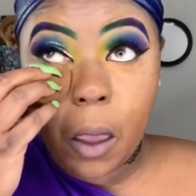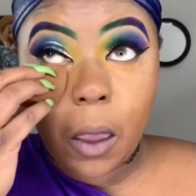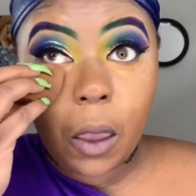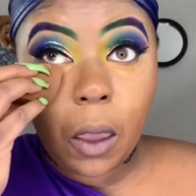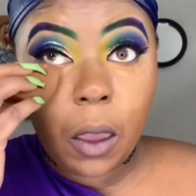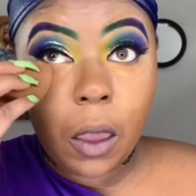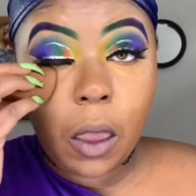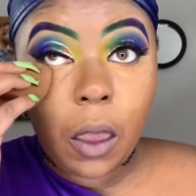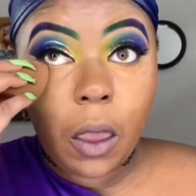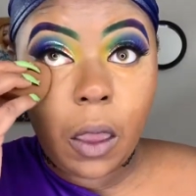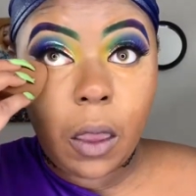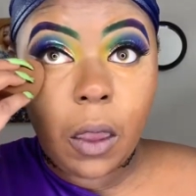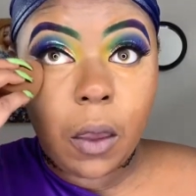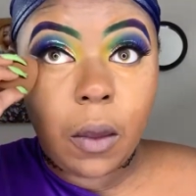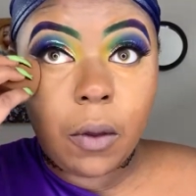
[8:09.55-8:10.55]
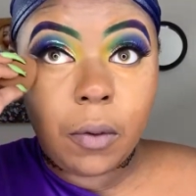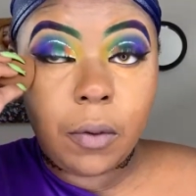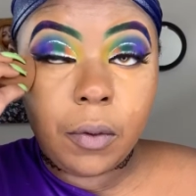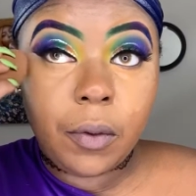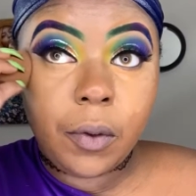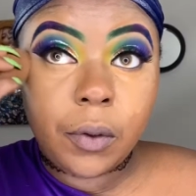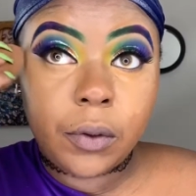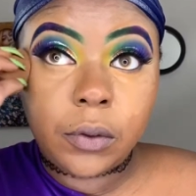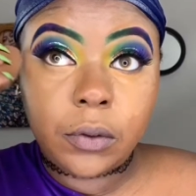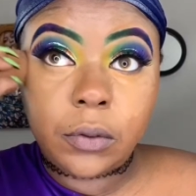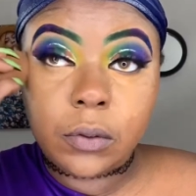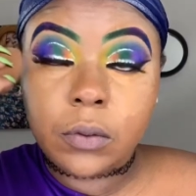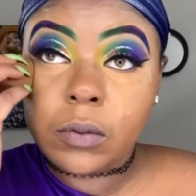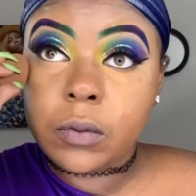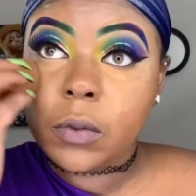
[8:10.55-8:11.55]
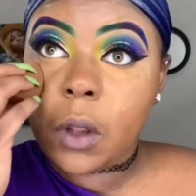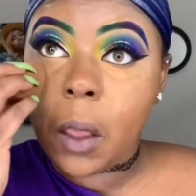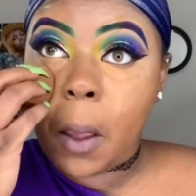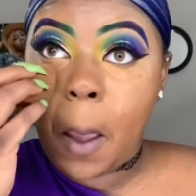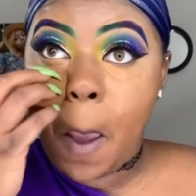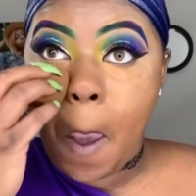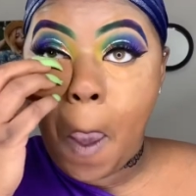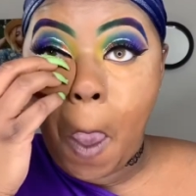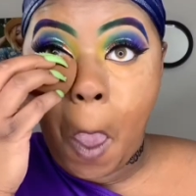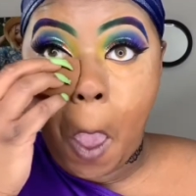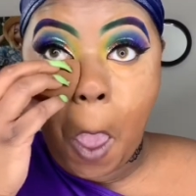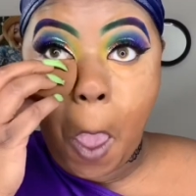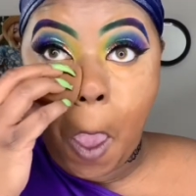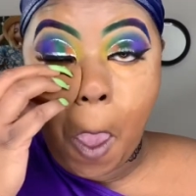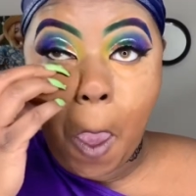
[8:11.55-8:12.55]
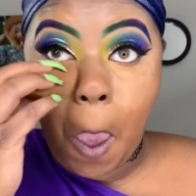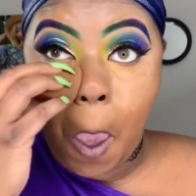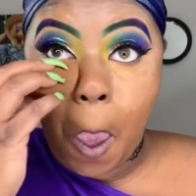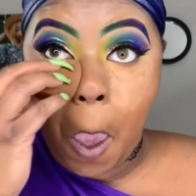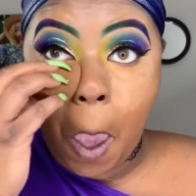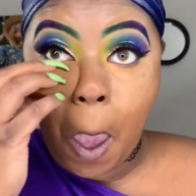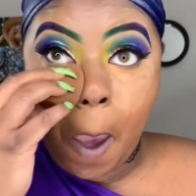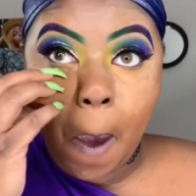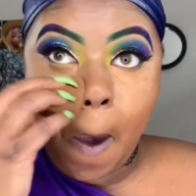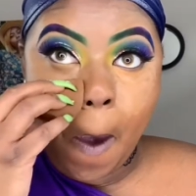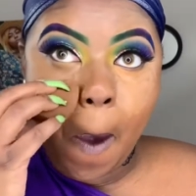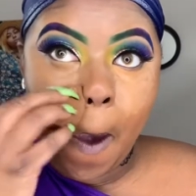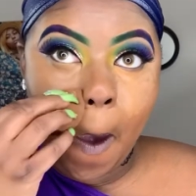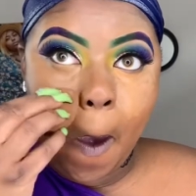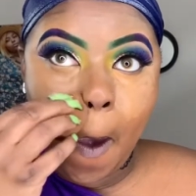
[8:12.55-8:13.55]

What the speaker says: sponge, but I just go behind it with a brush for under my eye.